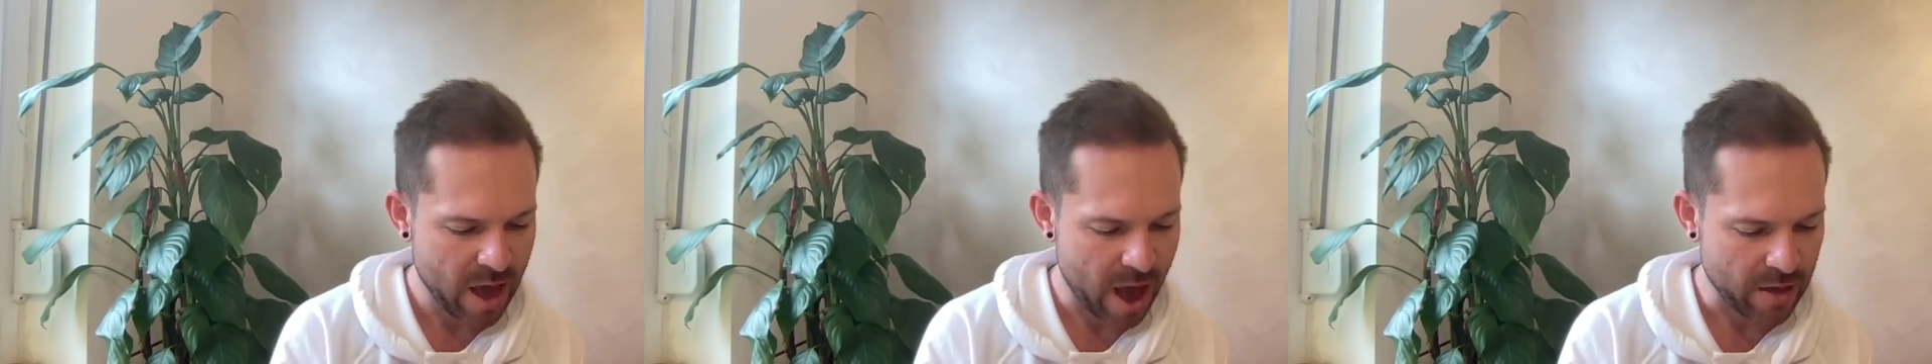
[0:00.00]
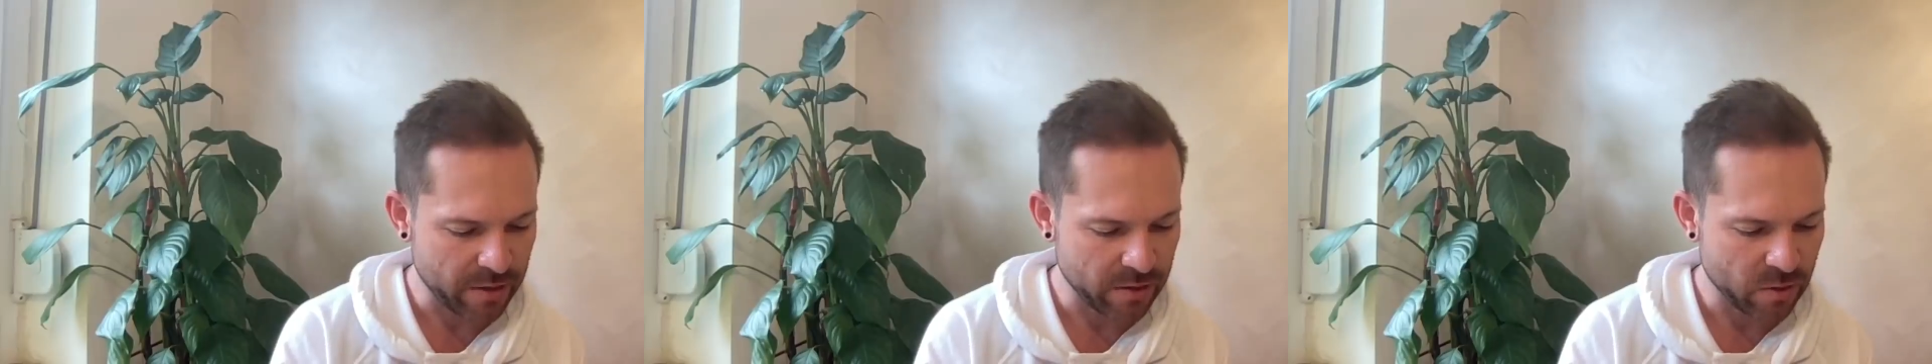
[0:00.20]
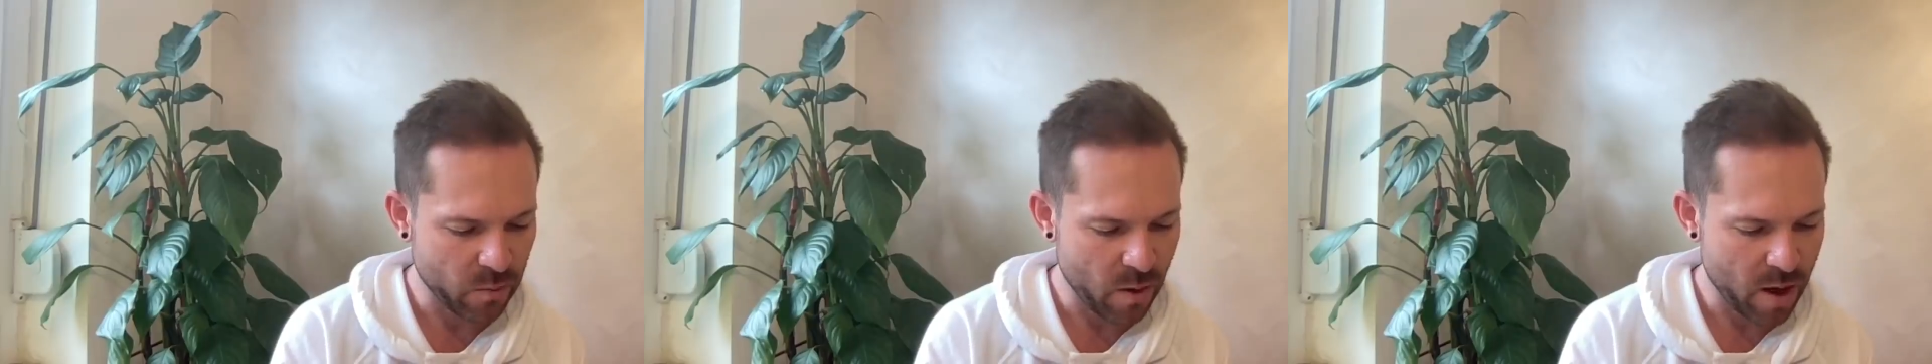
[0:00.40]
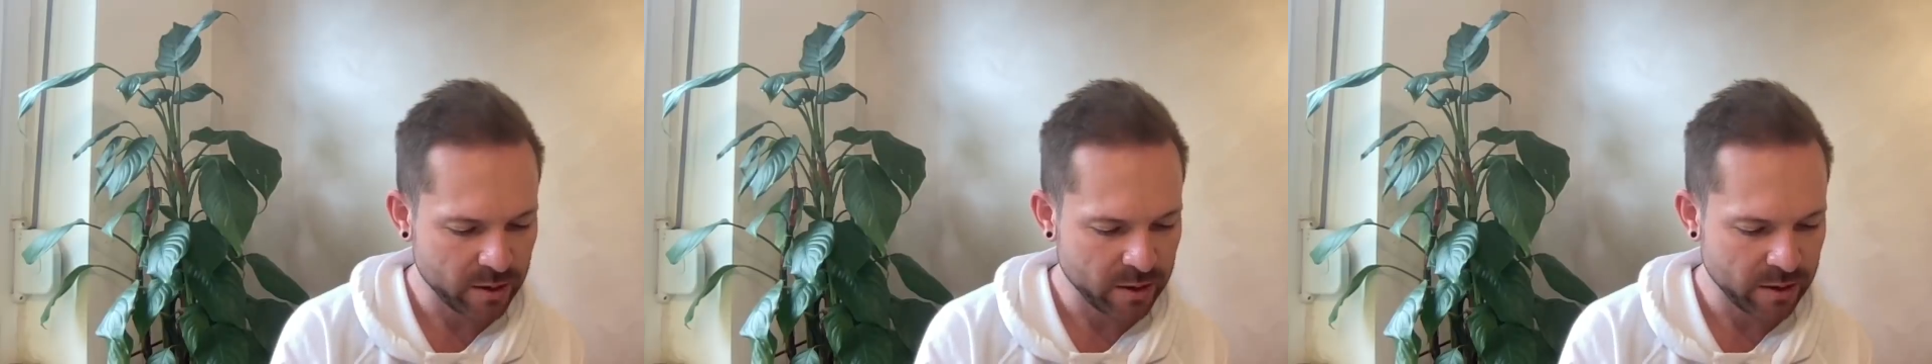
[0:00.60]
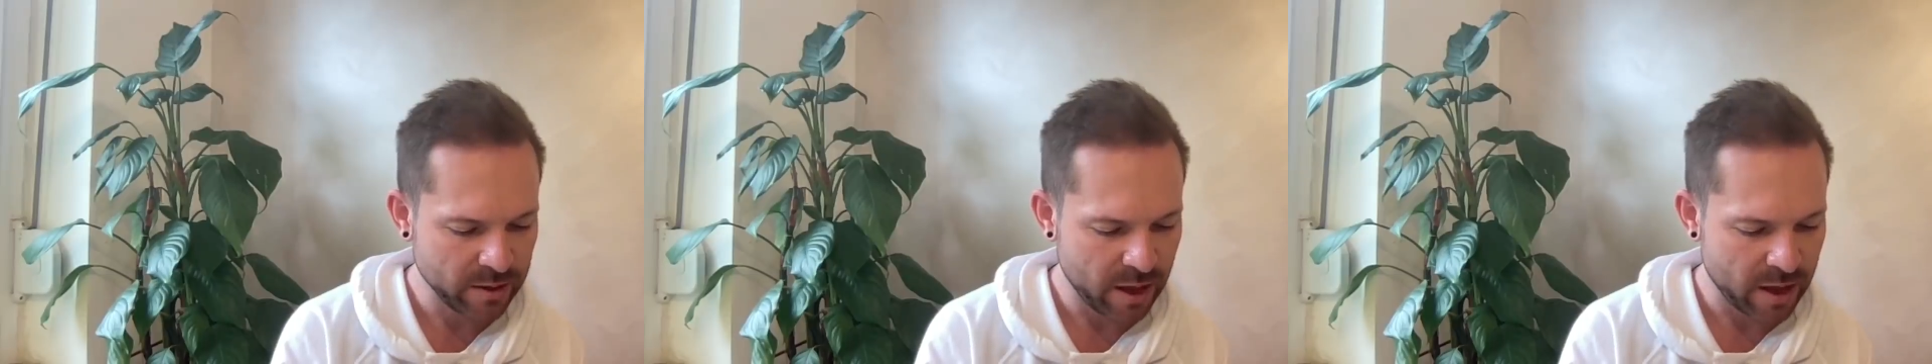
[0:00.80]
I think the
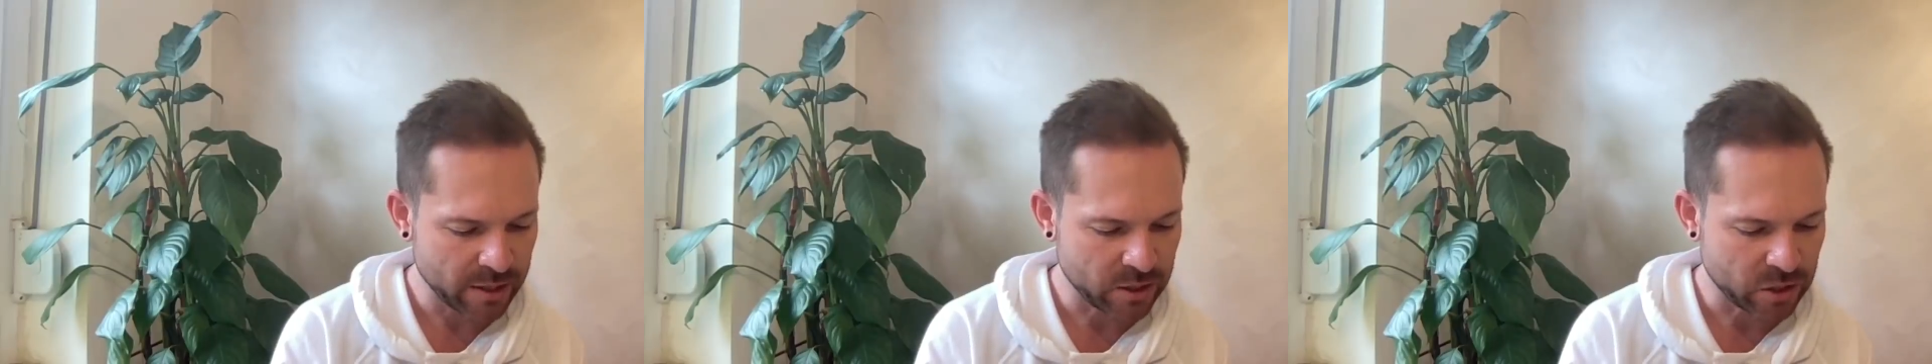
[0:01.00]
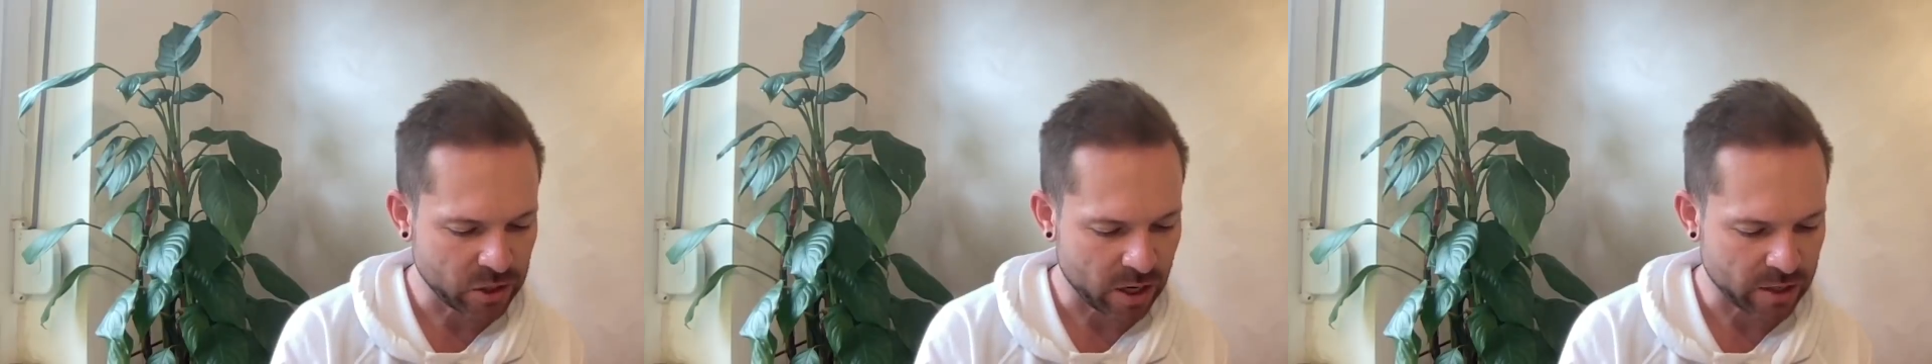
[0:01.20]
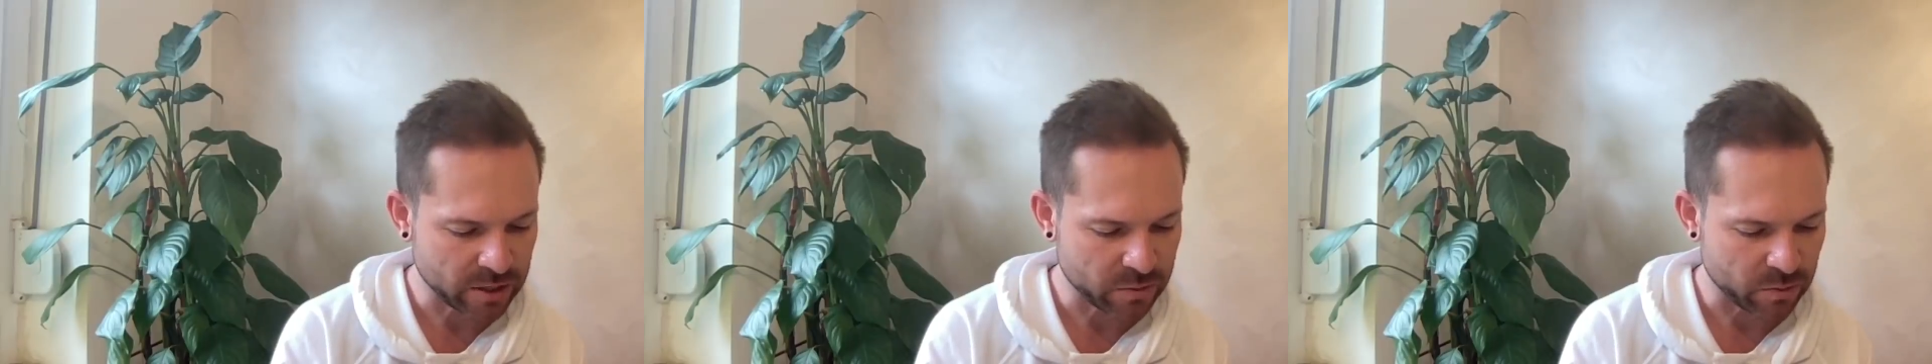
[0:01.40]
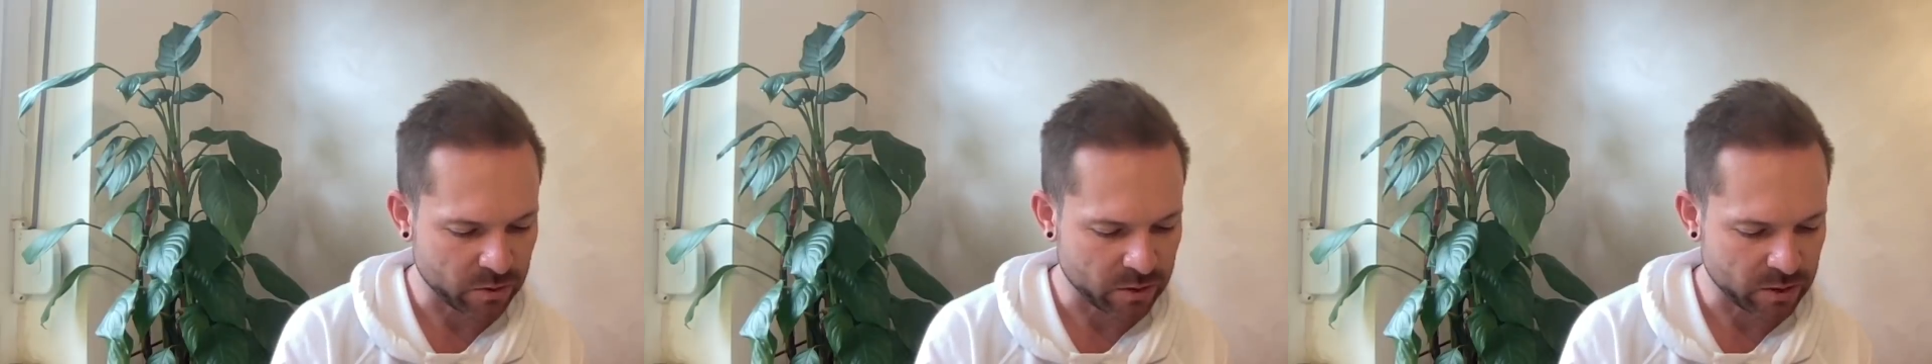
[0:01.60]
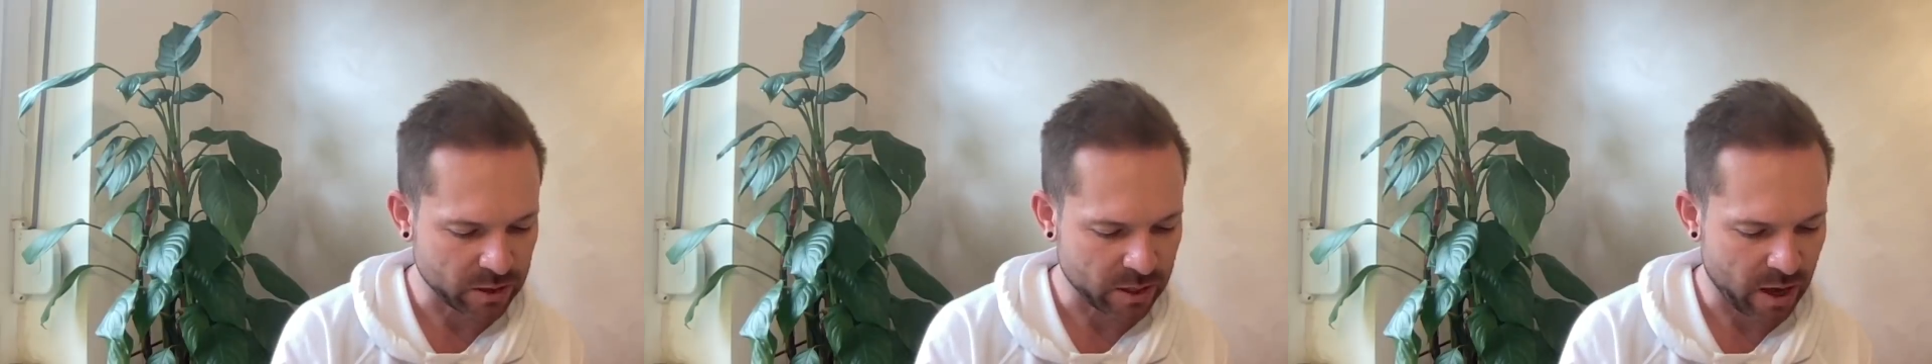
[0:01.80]
one that I just
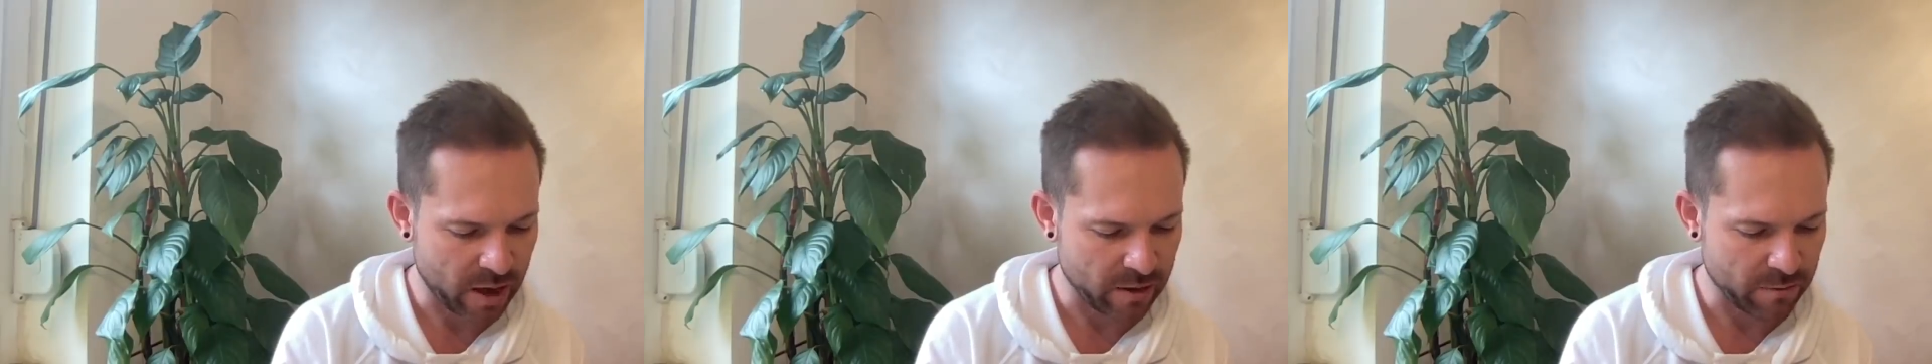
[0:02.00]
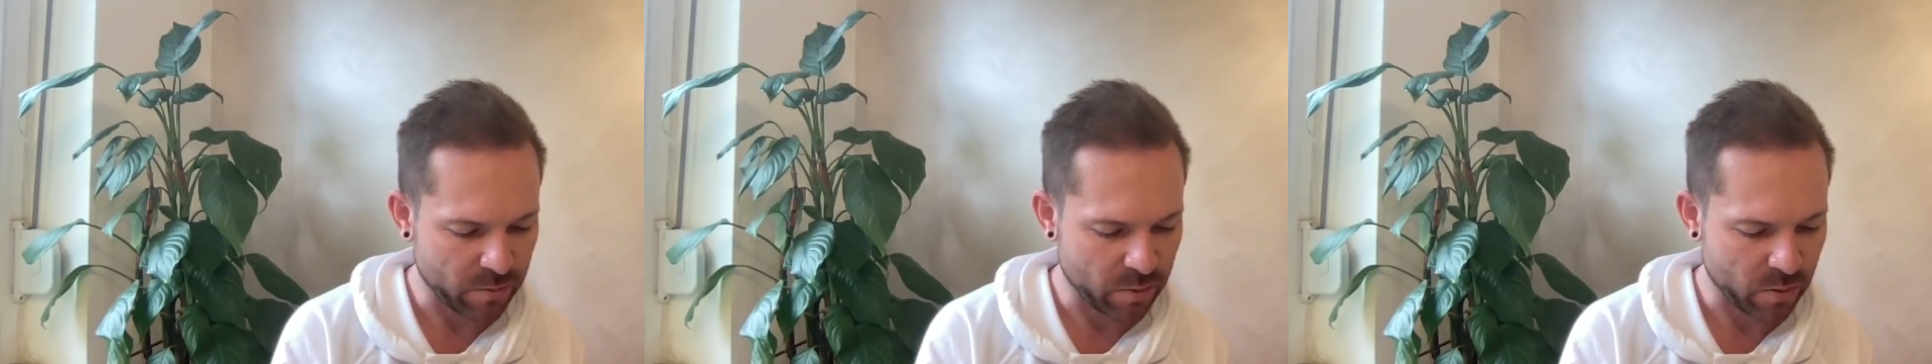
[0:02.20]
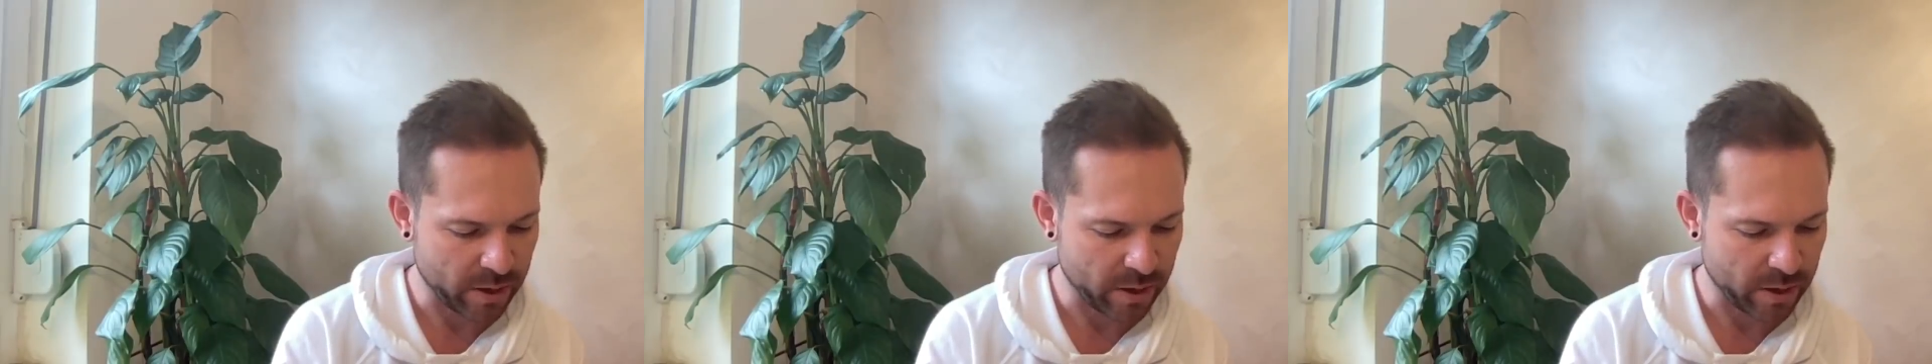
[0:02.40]
want to kind of